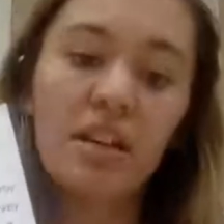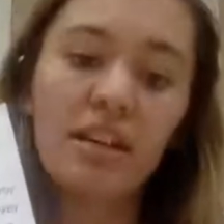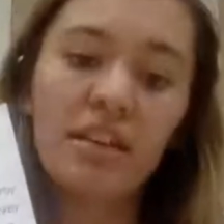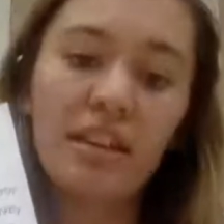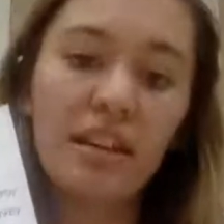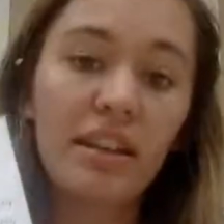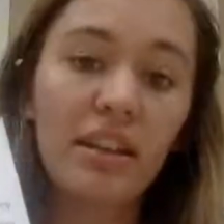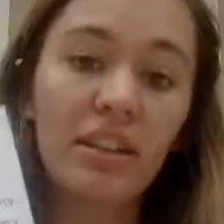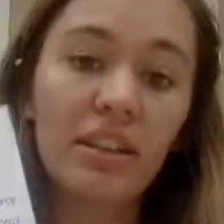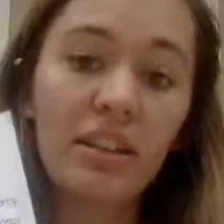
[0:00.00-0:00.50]

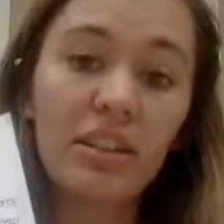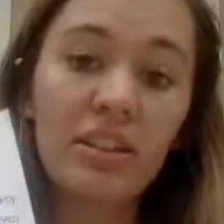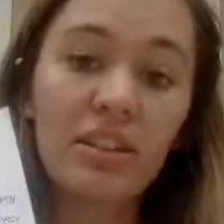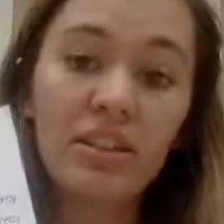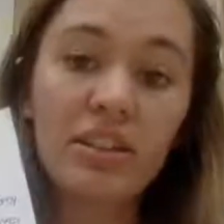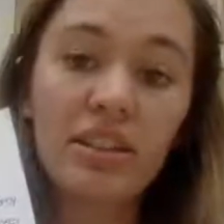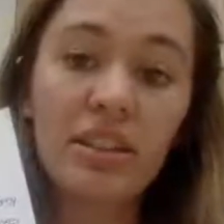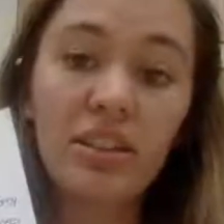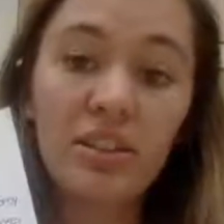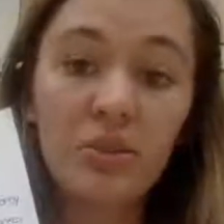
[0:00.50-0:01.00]

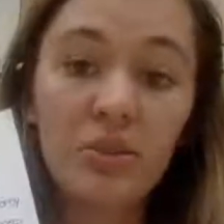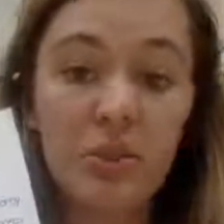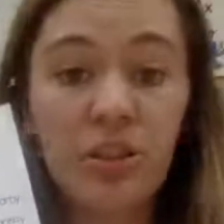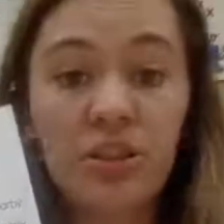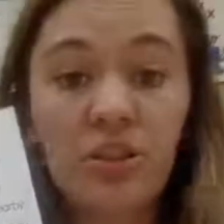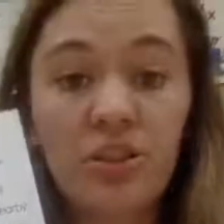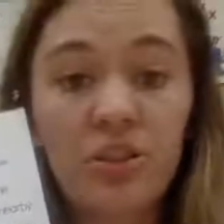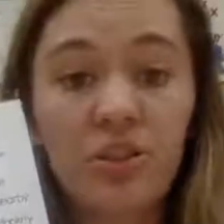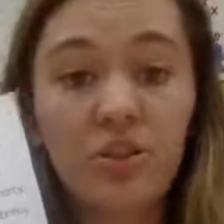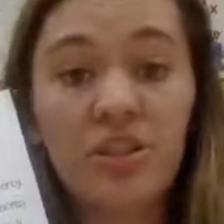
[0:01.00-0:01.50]
There's you
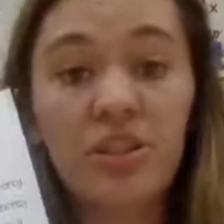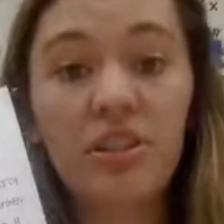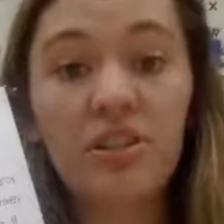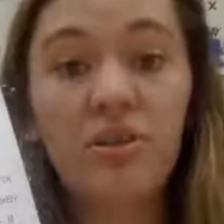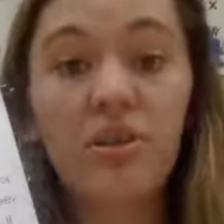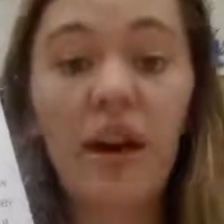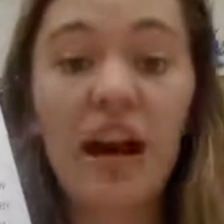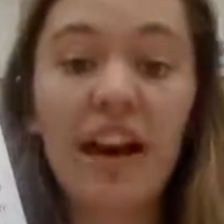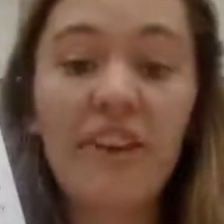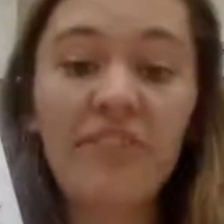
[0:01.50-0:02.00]
could choose to
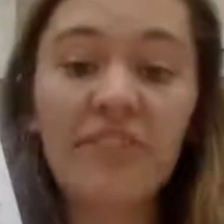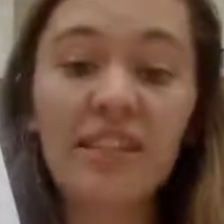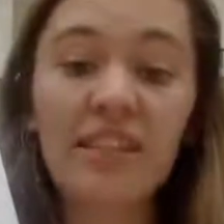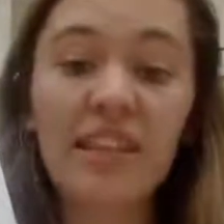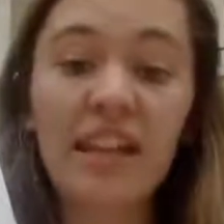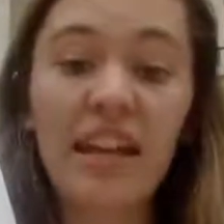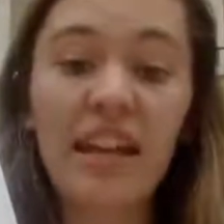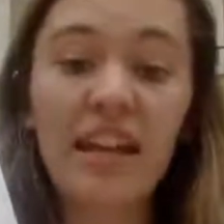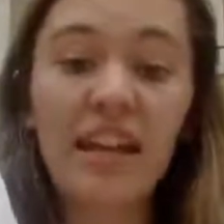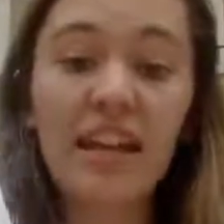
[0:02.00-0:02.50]
do half
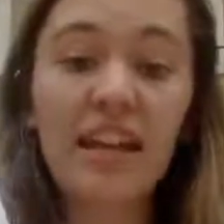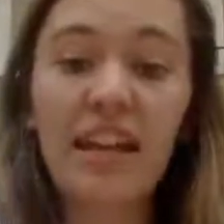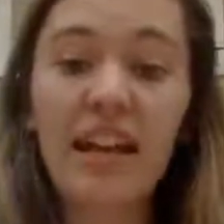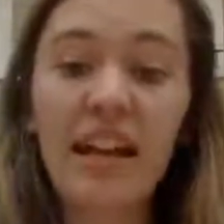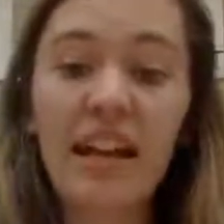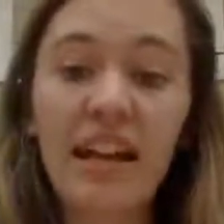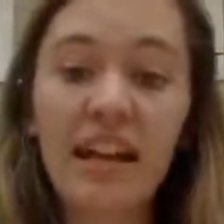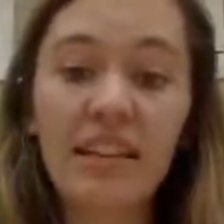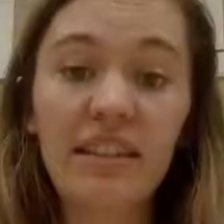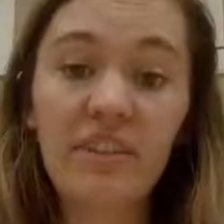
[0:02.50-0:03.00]
today
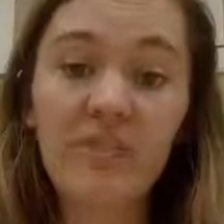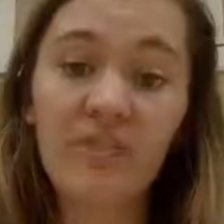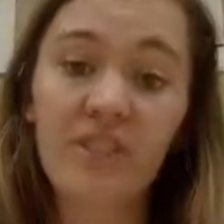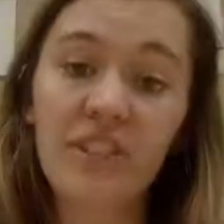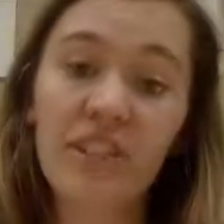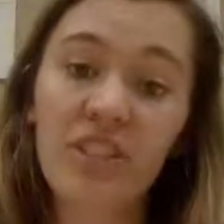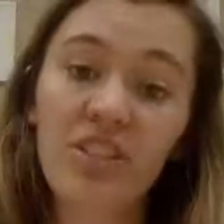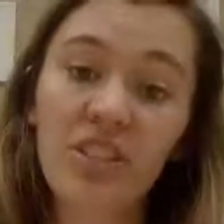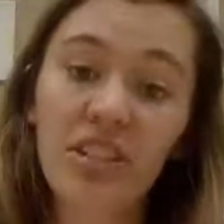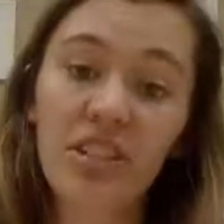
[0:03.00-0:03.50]
and then
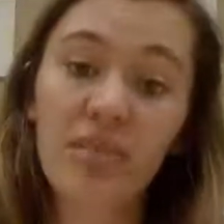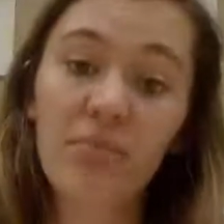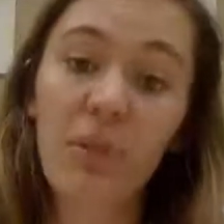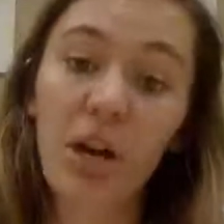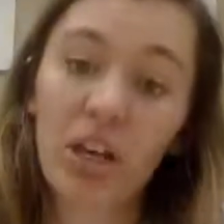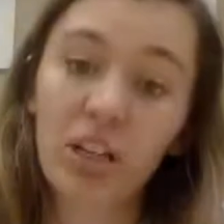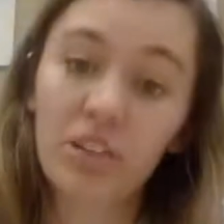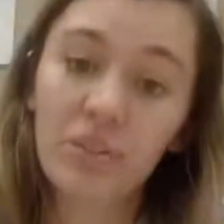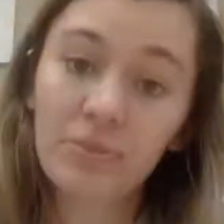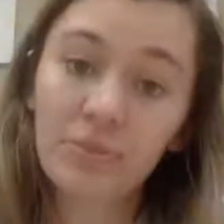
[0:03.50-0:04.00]
finish it
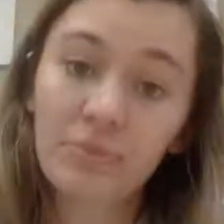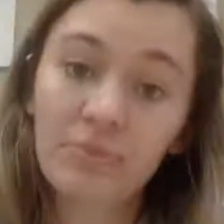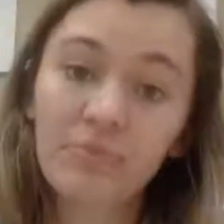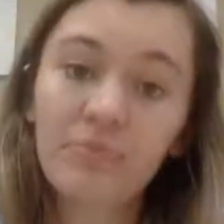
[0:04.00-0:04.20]
tomorrow.